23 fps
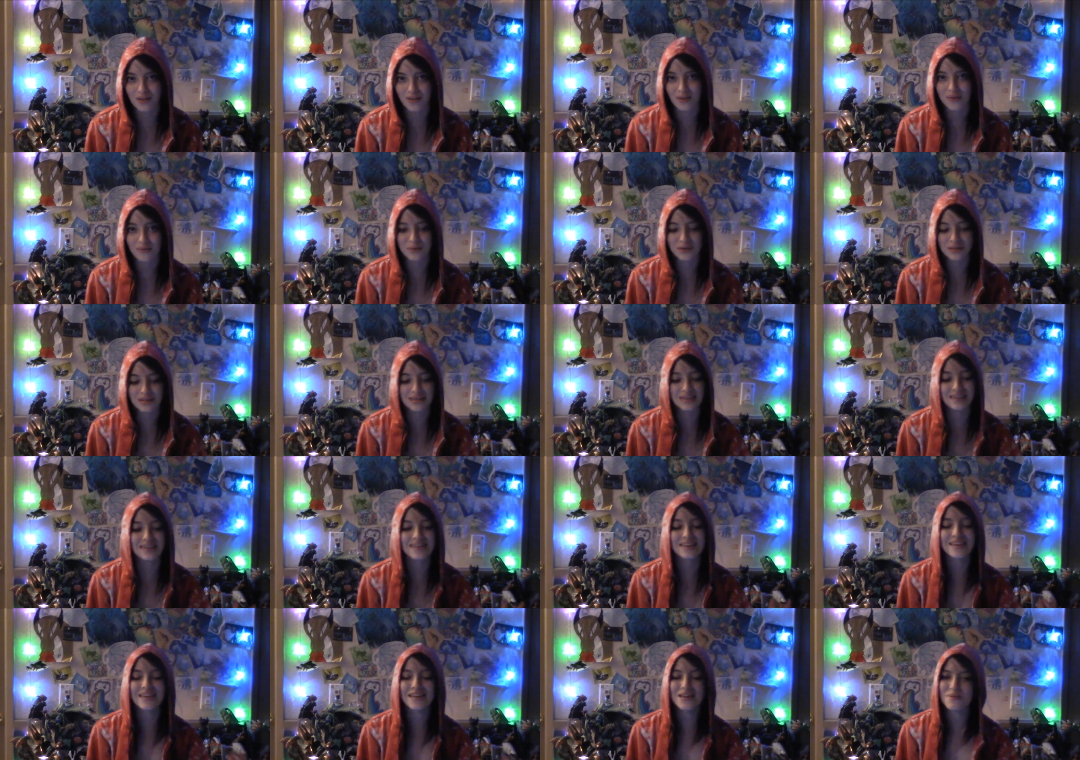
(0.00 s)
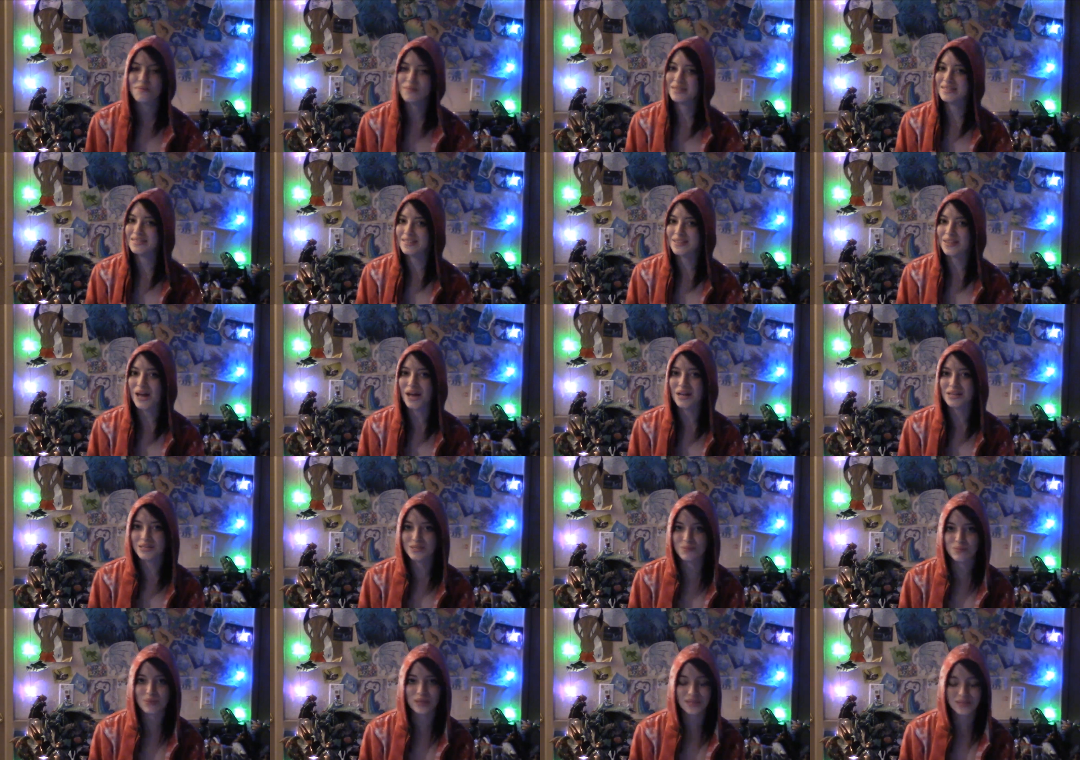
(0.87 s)
That really means a lot
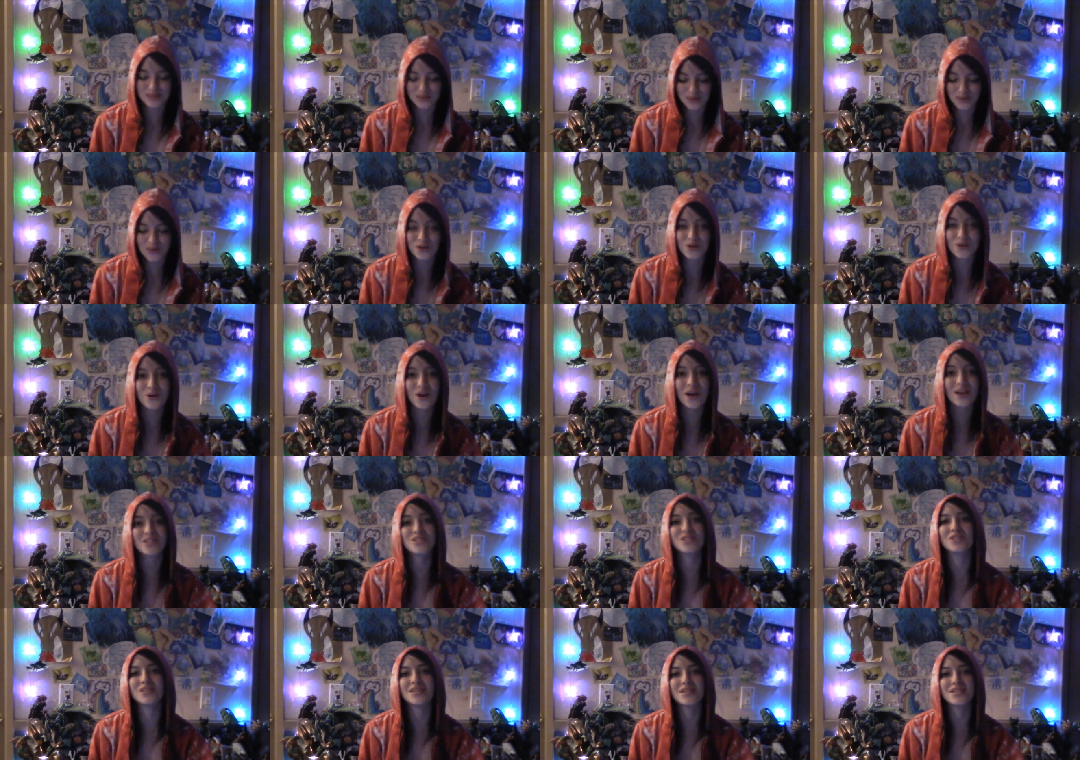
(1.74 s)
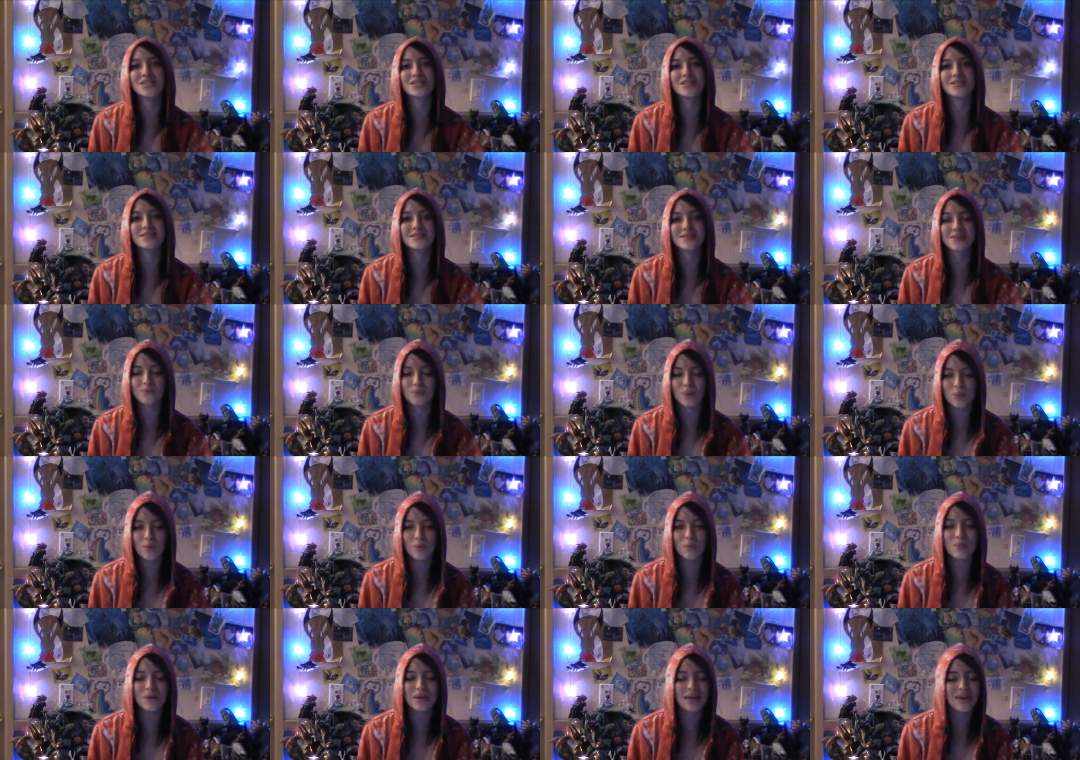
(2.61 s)
to me, so congratulations, and we
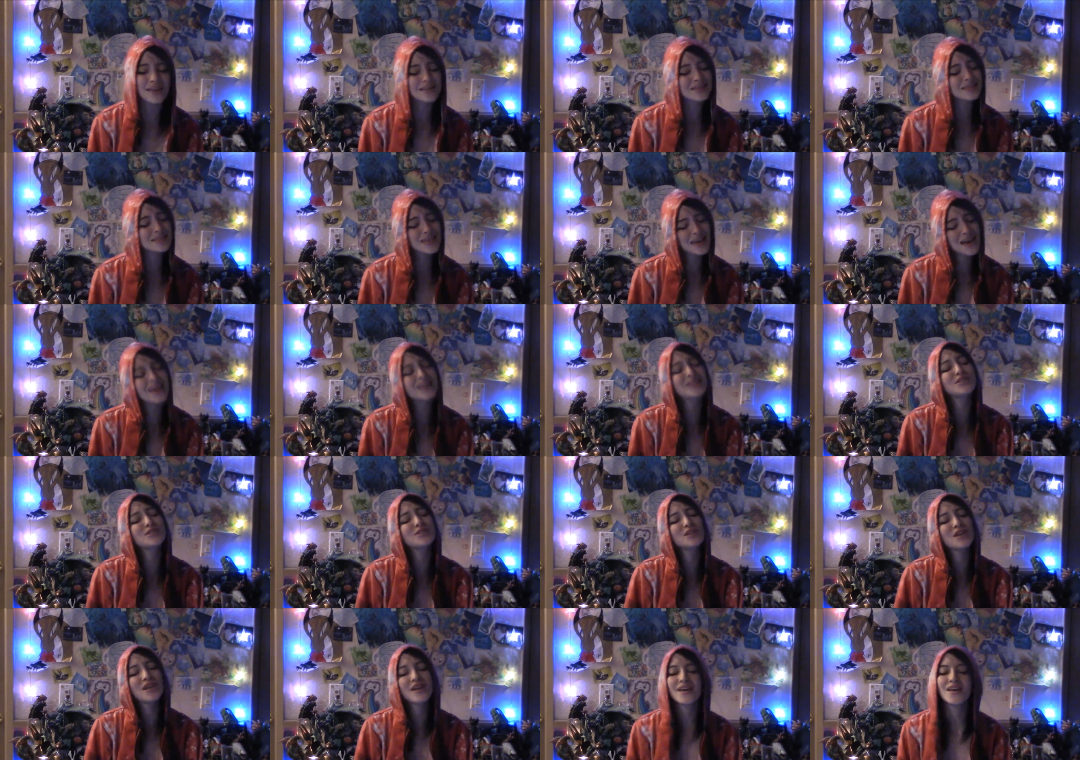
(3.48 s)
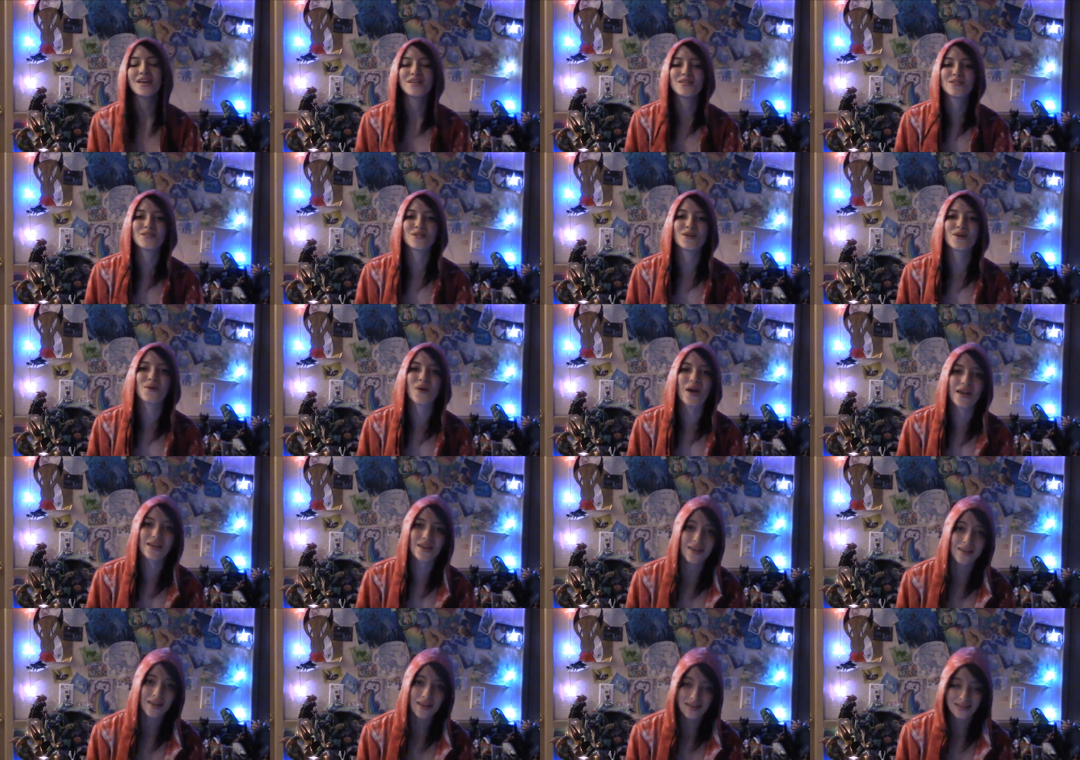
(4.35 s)
will be in touch so I
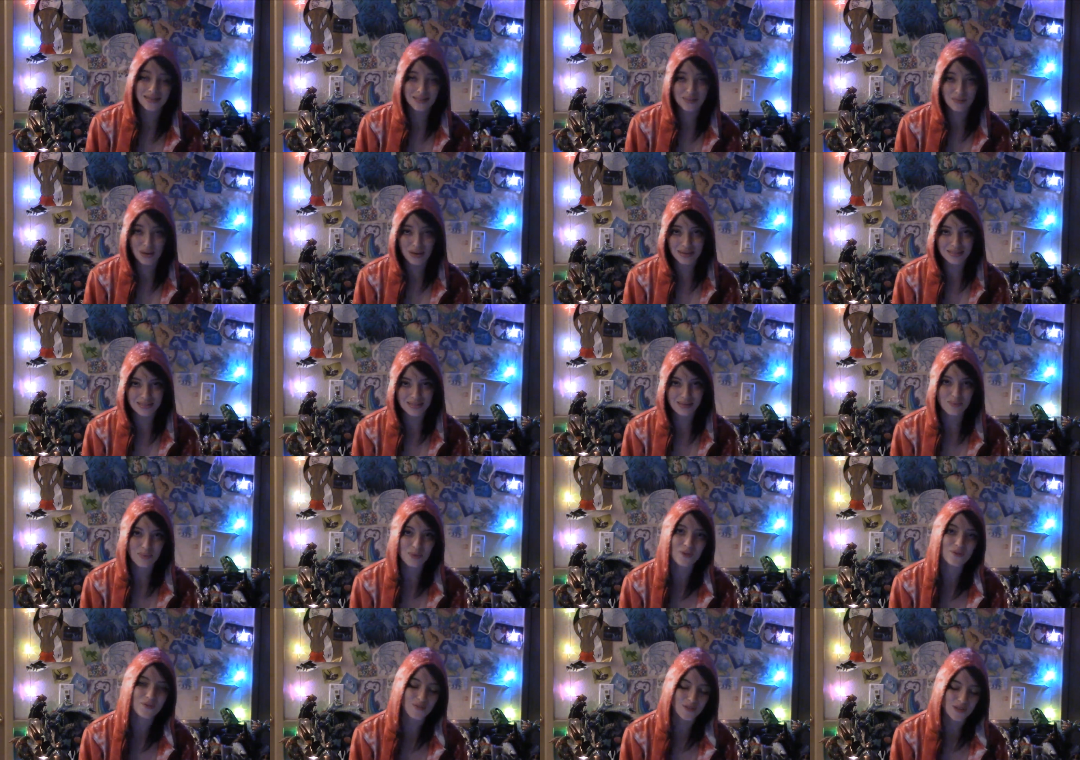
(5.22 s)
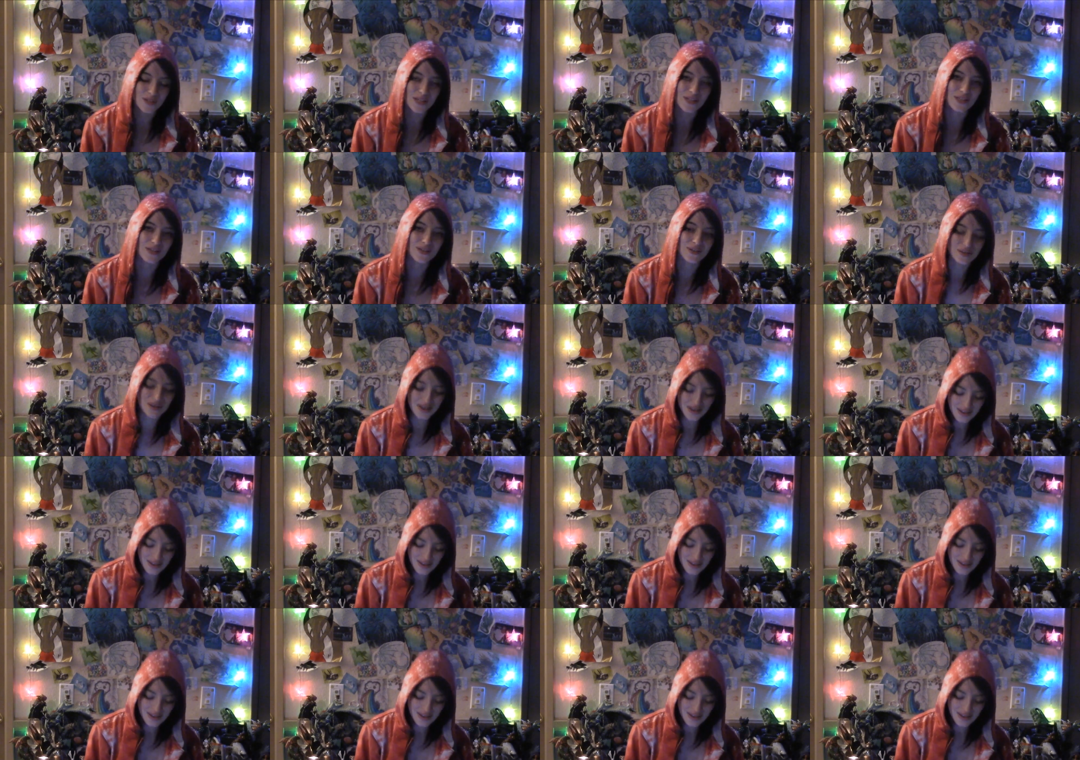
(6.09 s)
can customize the book for you.